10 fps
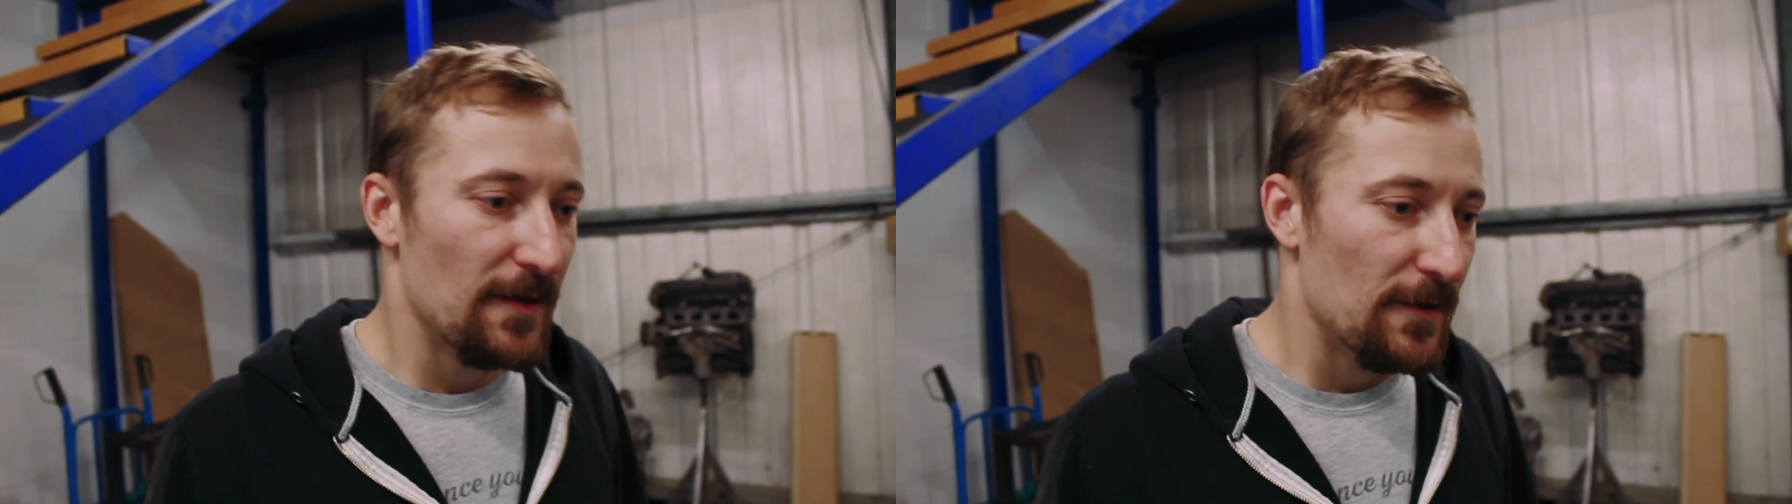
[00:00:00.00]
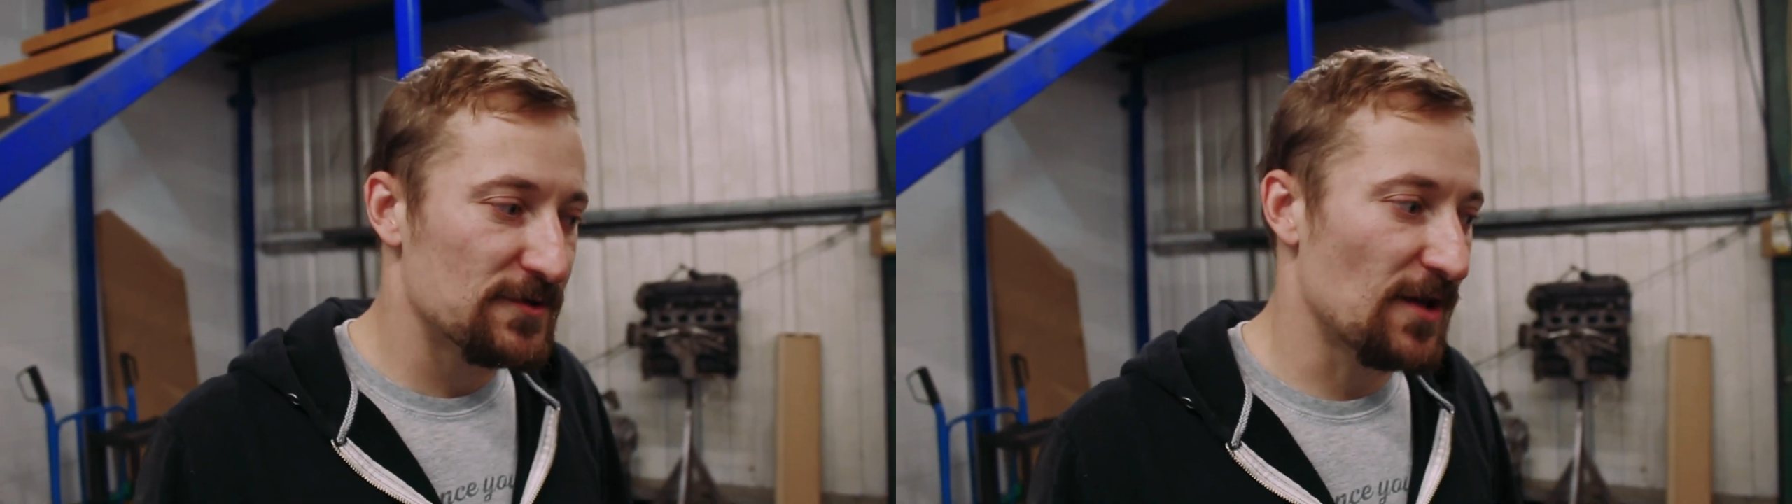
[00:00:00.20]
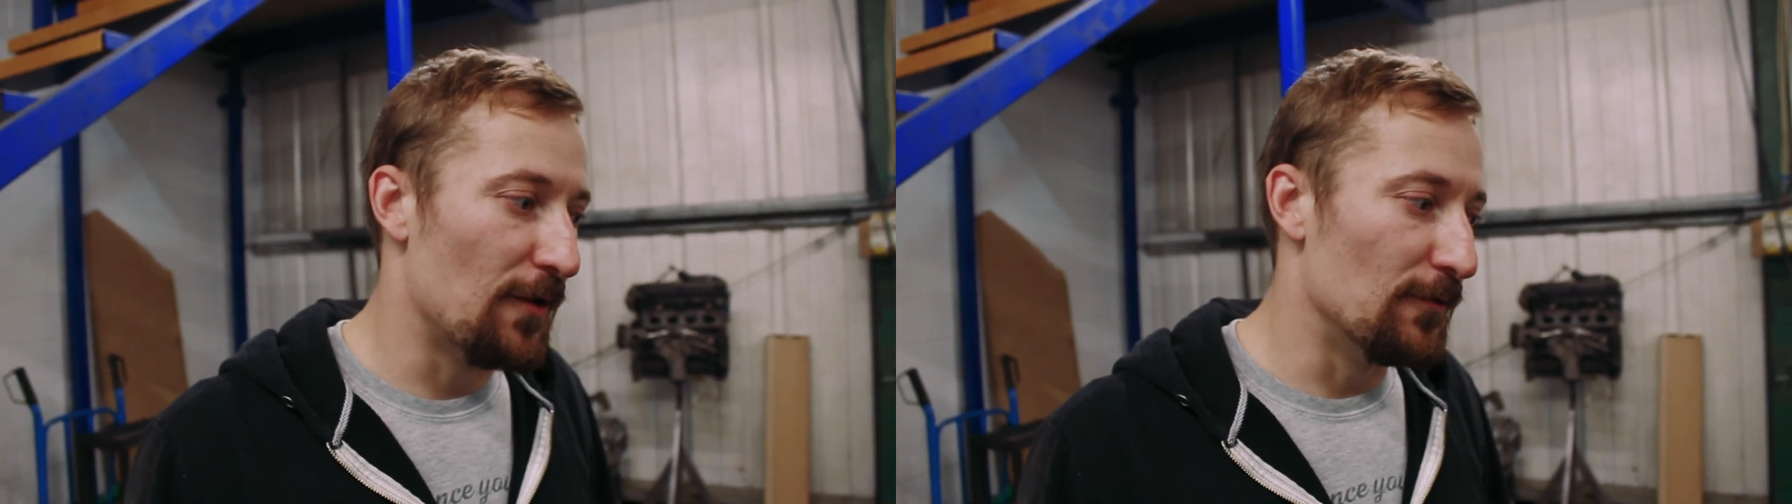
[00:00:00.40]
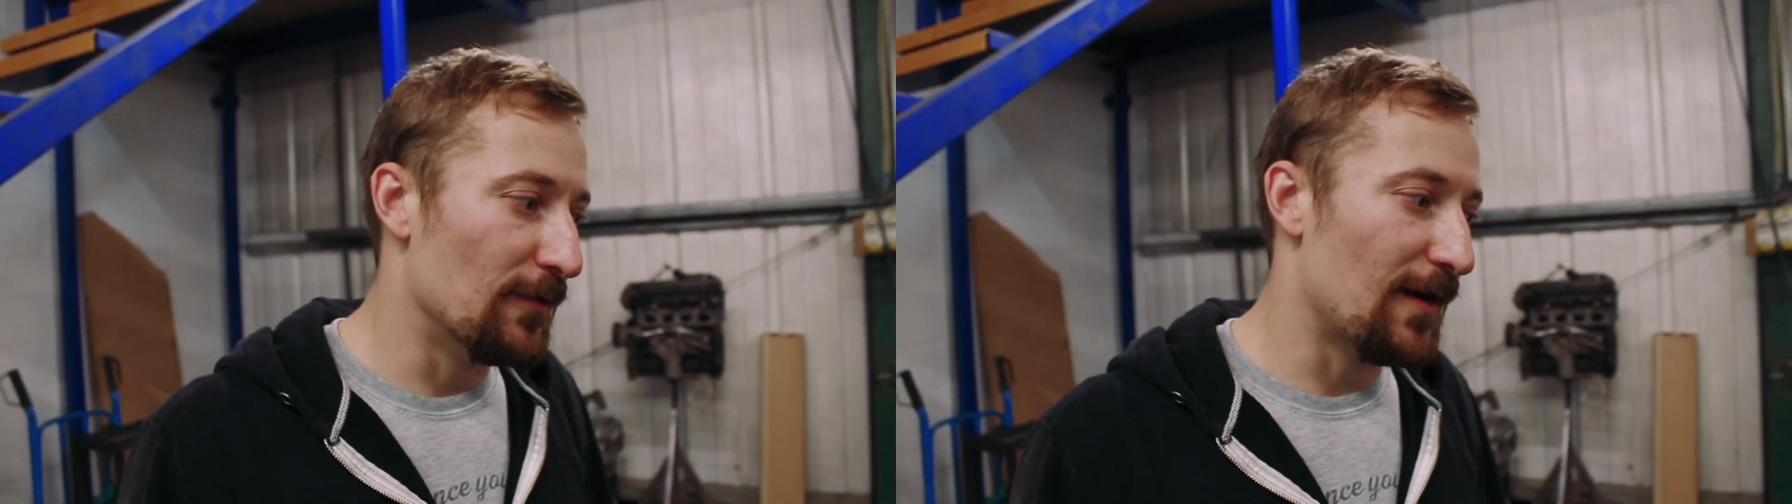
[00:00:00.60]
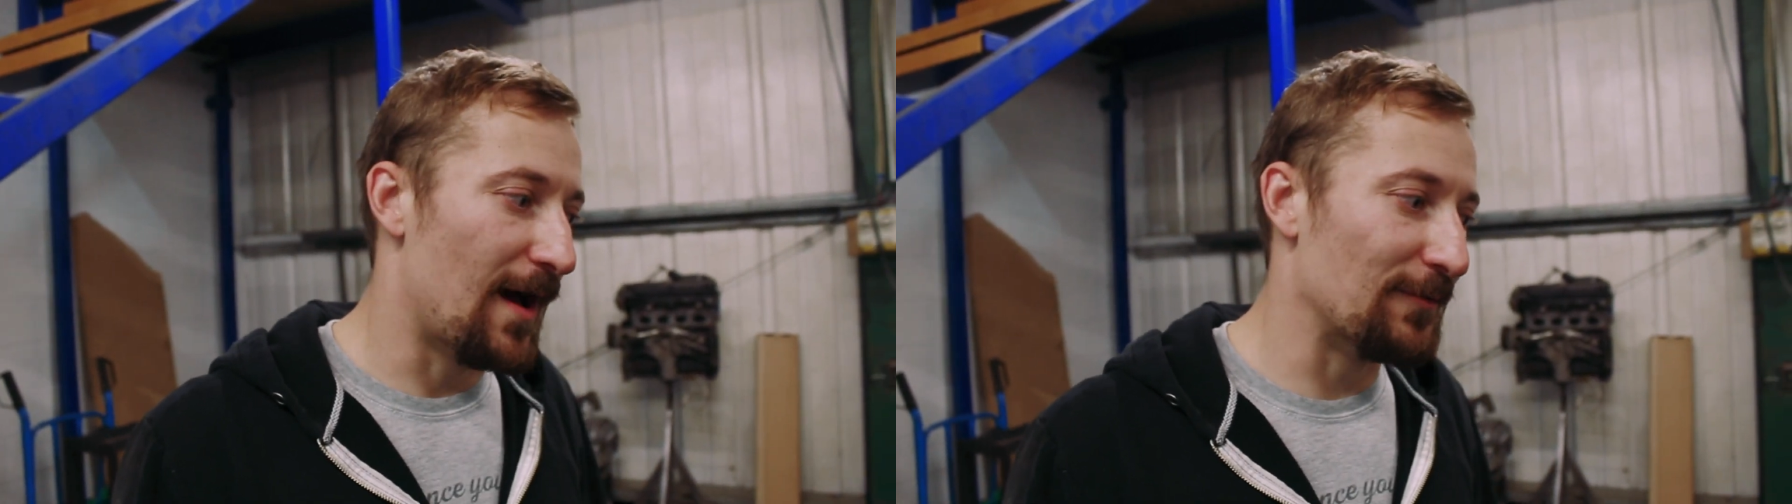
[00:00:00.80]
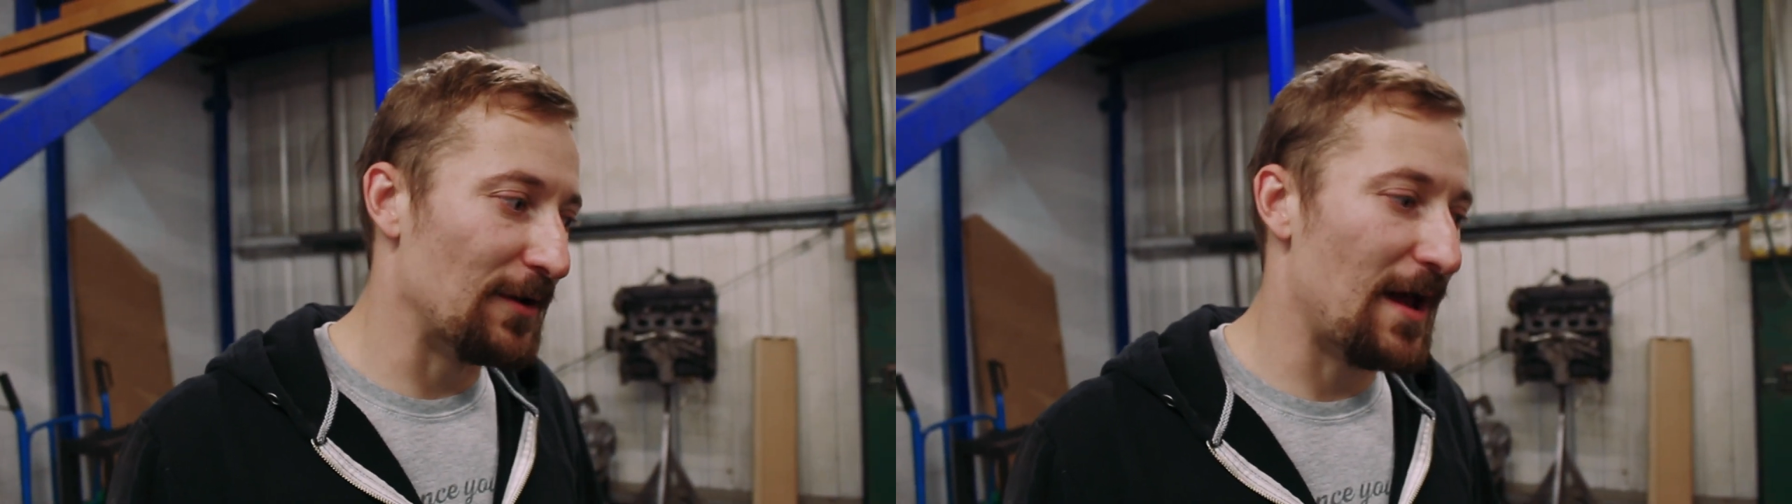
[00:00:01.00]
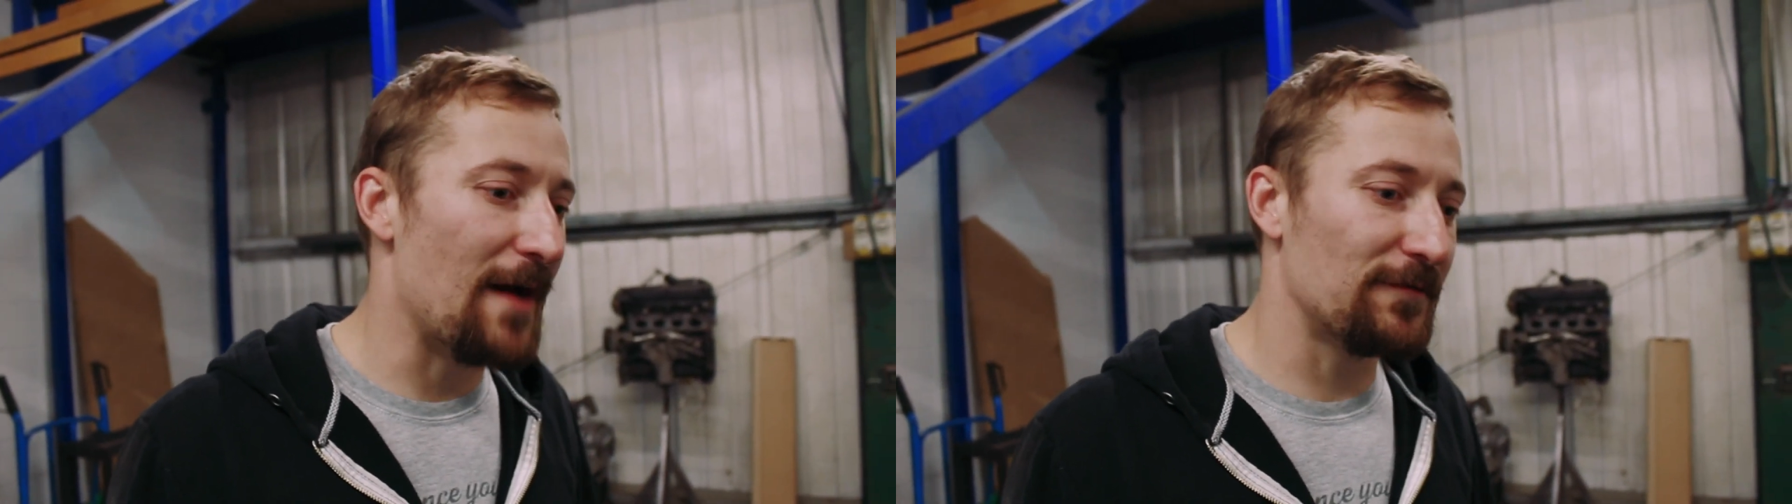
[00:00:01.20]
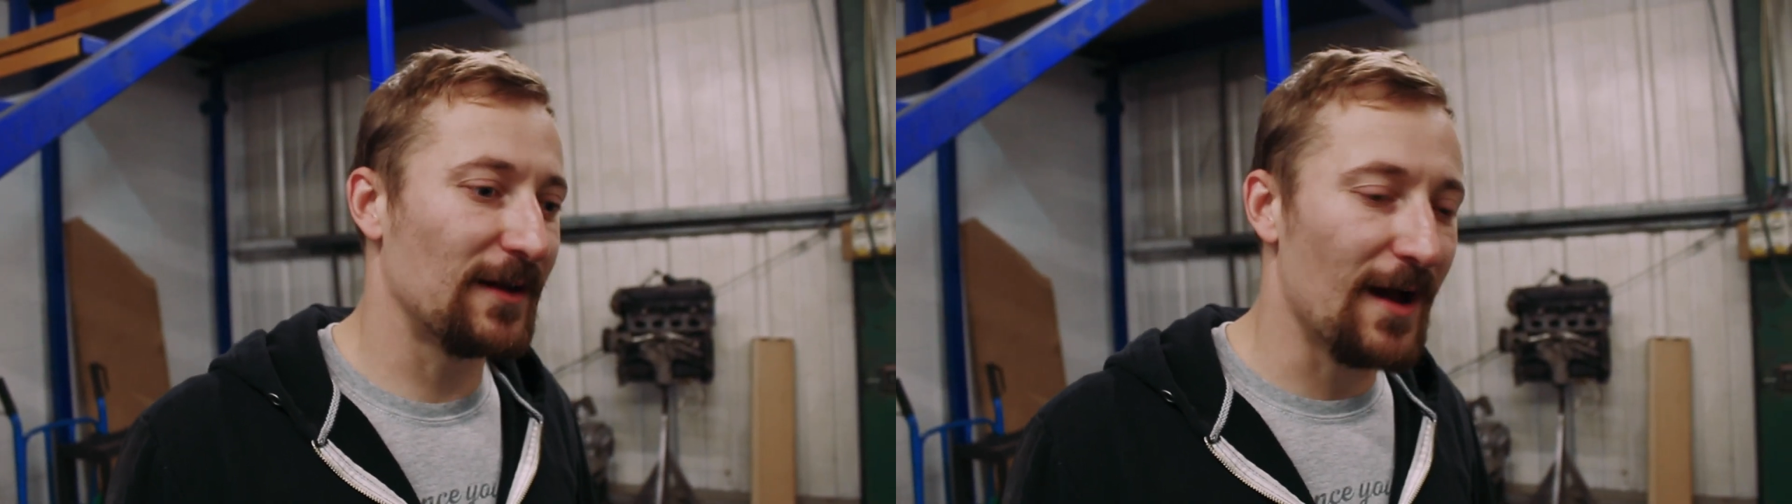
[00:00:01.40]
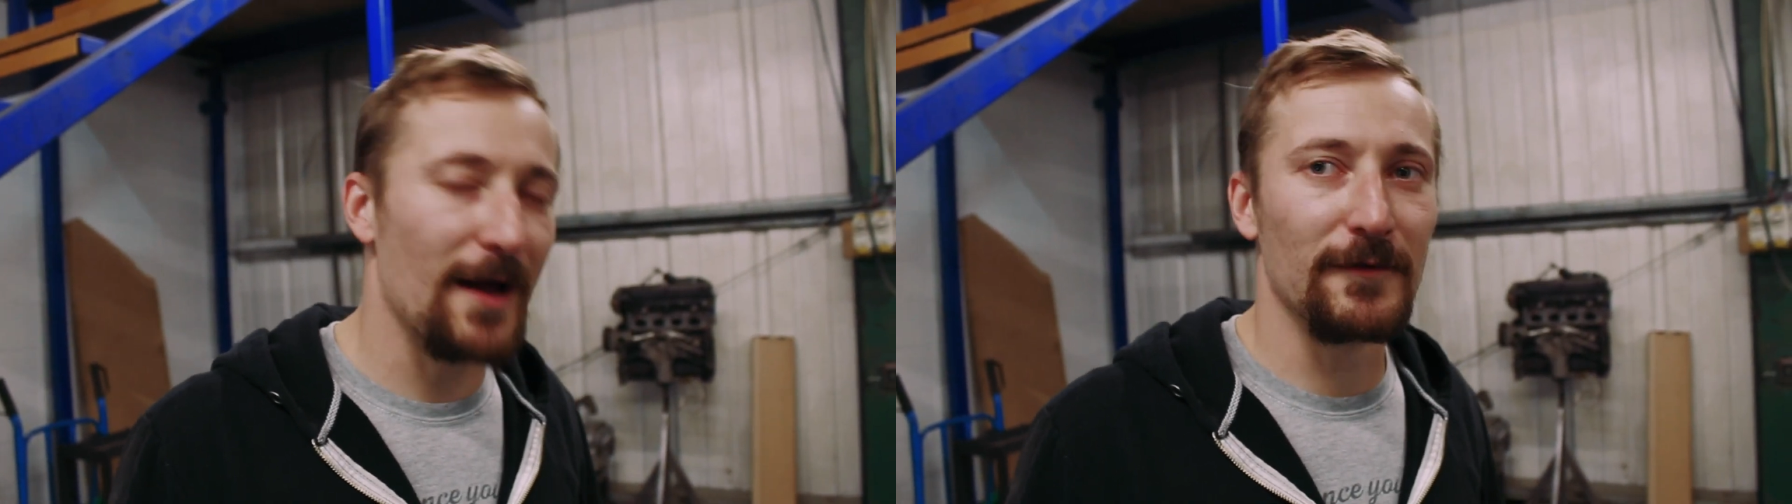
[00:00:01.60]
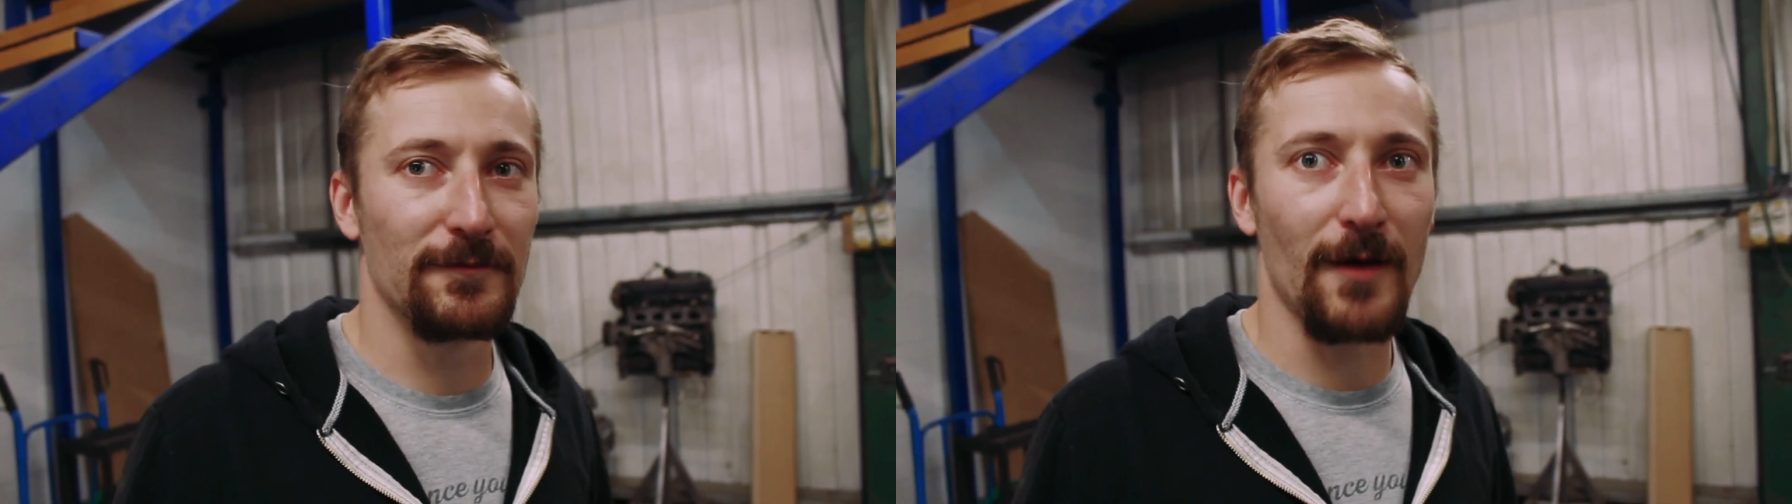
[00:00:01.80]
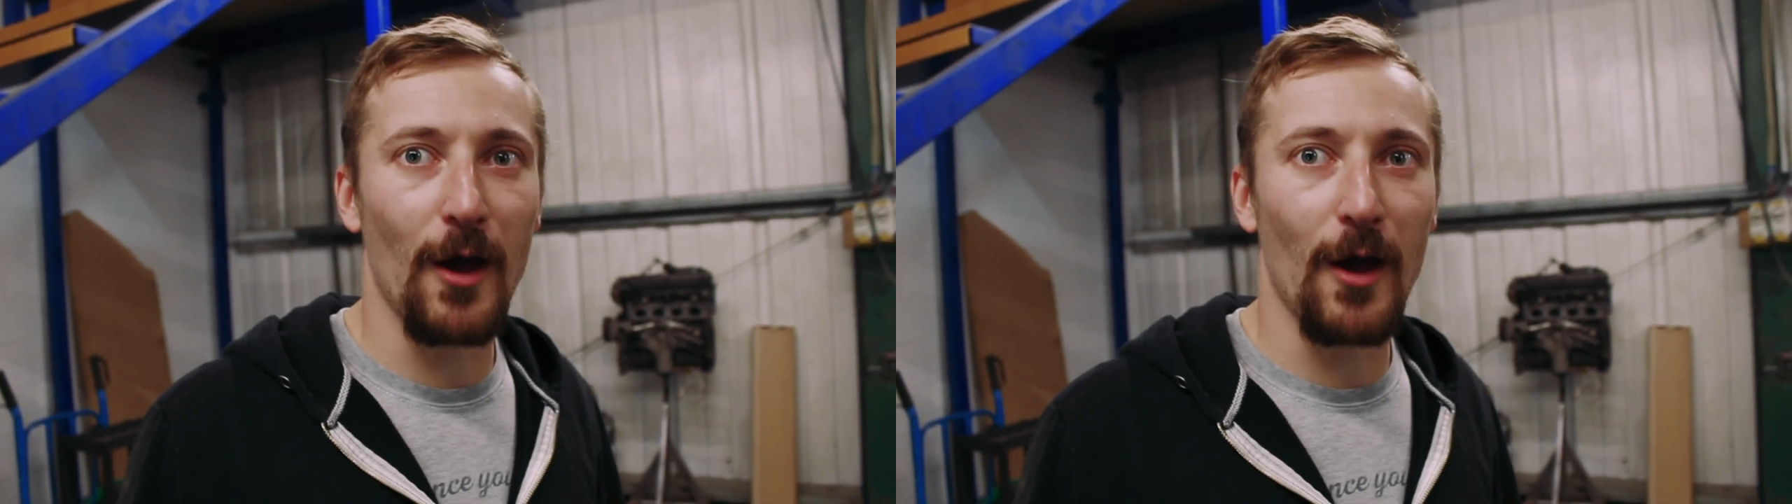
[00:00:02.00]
So I'm going to have to kind of